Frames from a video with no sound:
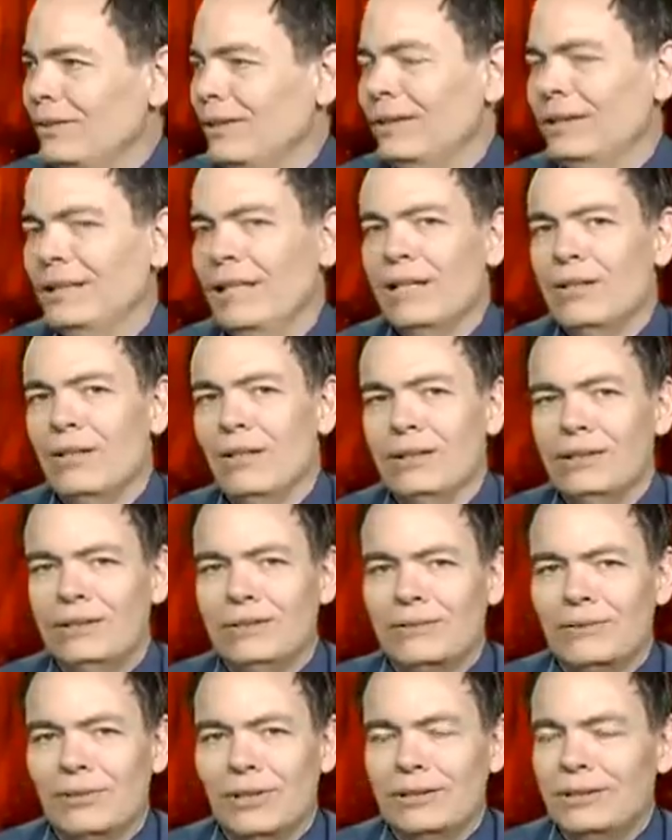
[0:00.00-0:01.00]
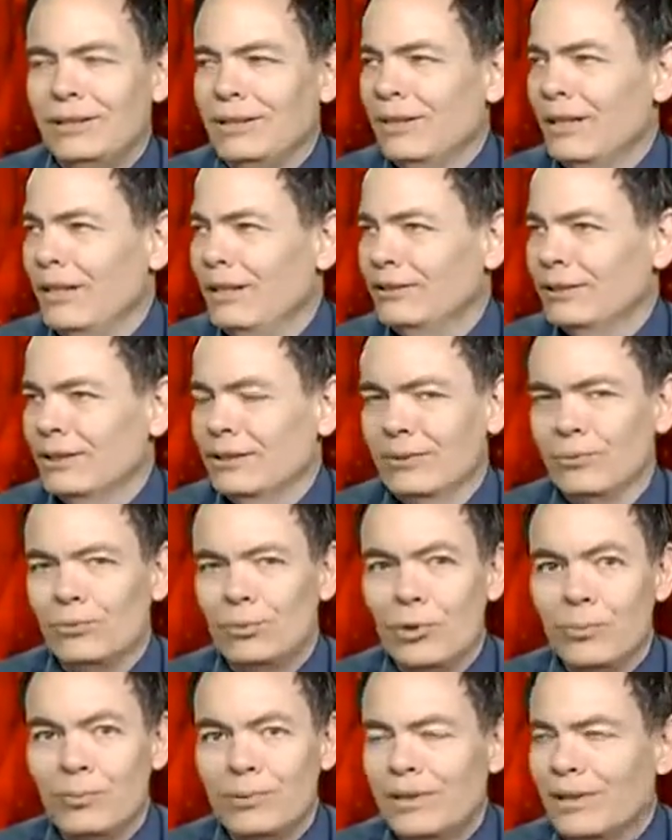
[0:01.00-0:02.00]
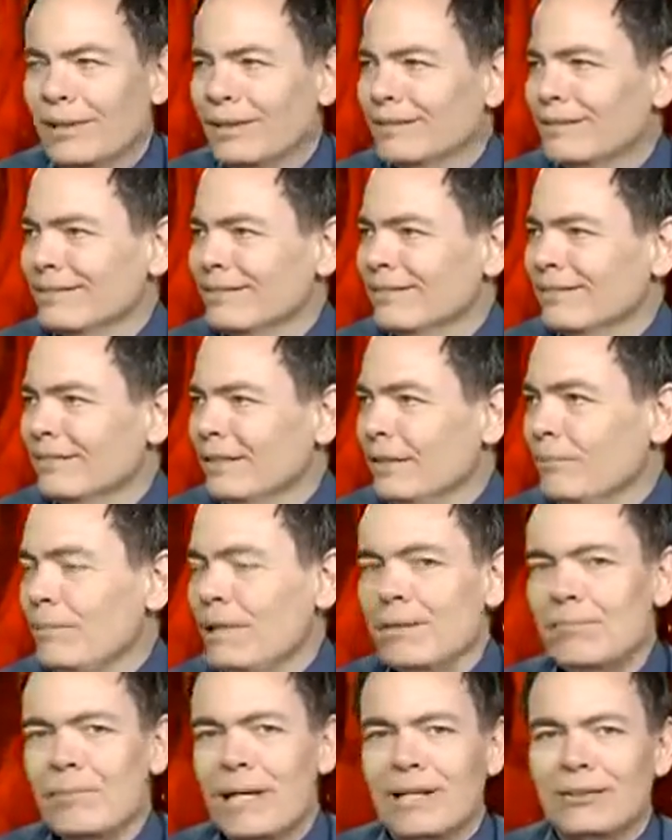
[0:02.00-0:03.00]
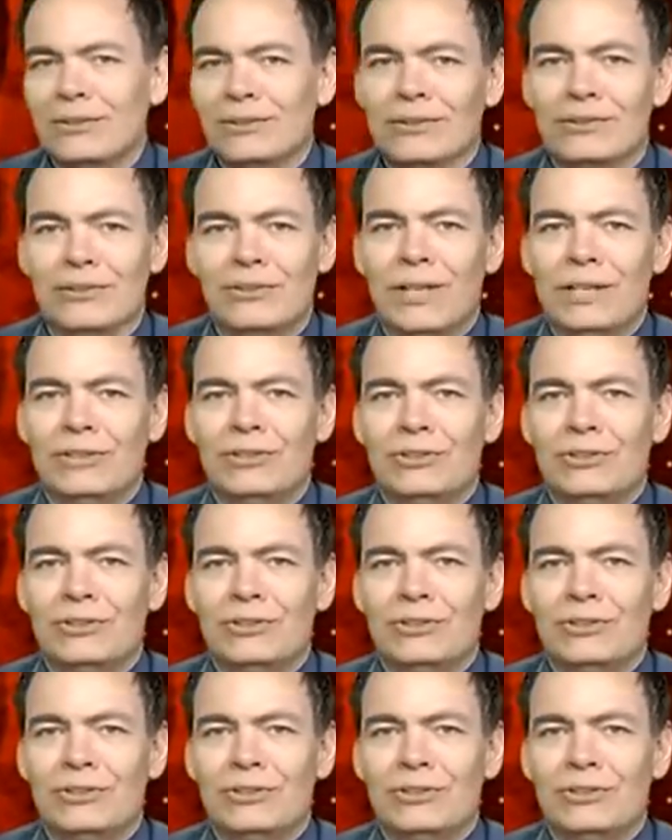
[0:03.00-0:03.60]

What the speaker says: did? He had all these crazy guns, like the rope gun. And Minute Mouse, great